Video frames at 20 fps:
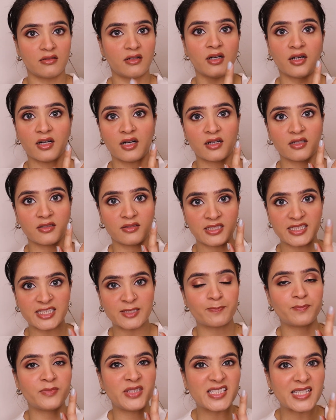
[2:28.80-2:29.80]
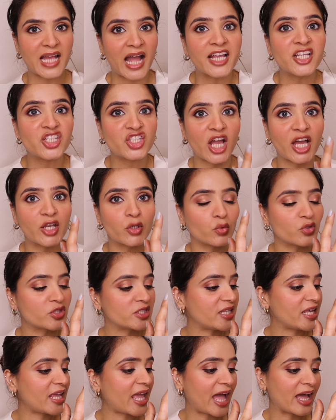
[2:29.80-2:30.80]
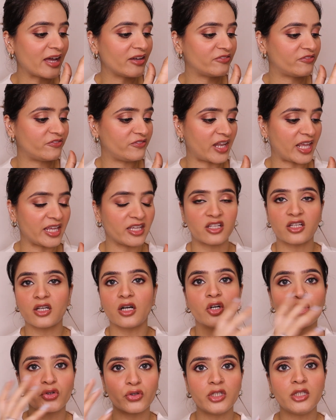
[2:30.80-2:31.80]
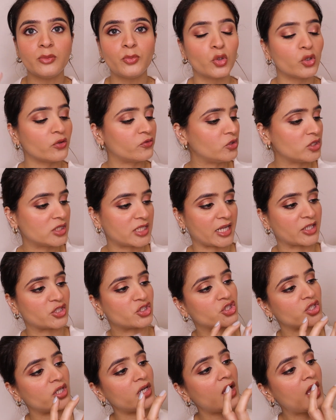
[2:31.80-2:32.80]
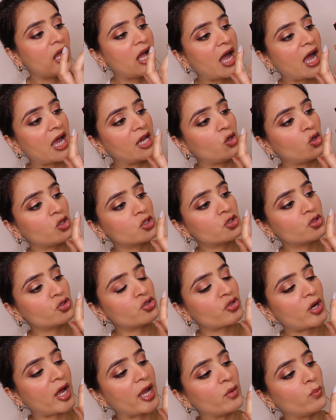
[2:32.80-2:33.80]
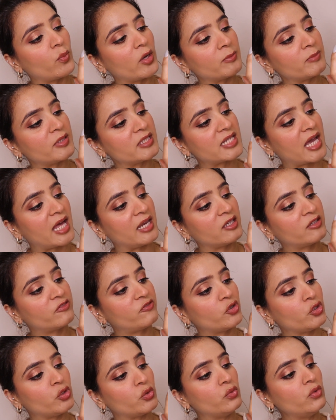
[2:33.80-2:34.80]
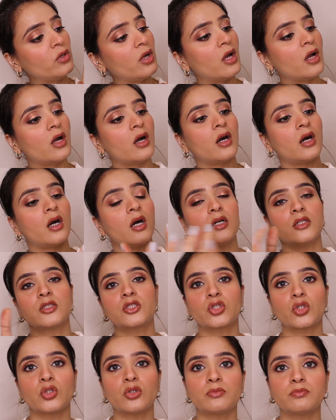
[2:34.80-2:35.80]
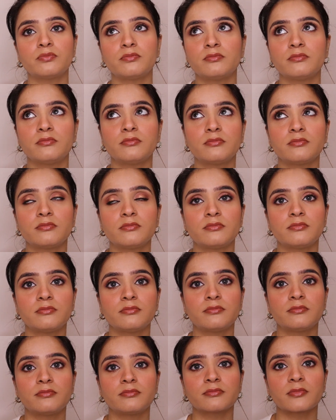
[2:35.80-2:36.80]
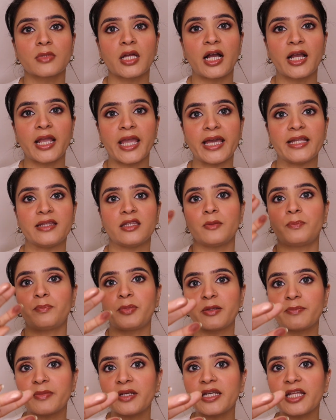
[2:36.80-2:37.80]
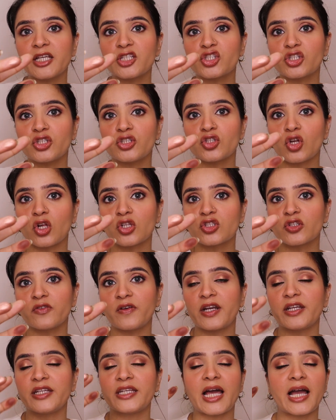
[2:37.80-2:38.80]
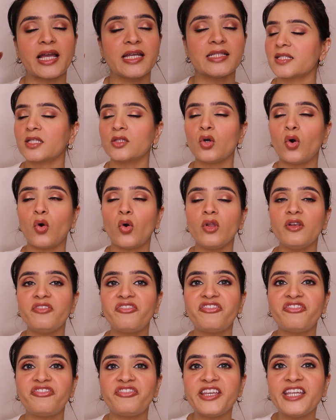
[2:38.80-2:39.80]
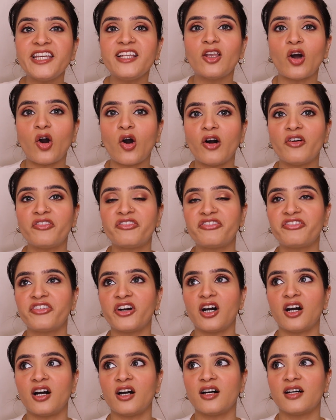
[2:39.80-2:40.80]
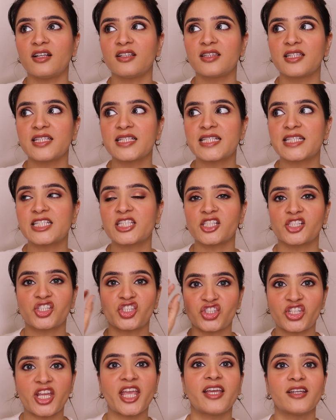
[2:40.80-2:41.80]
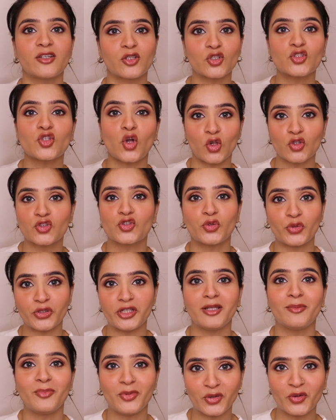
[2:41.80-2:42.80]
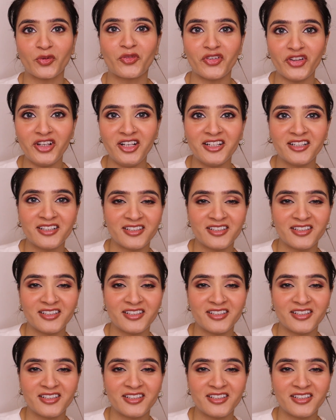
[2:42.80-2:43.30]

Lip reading: eyeshadows, they have like a really beautiful texture. I'll also try one metallic for you. So again, the pigmentation is also very nice, and the whole feel of this shade is also really beautiful.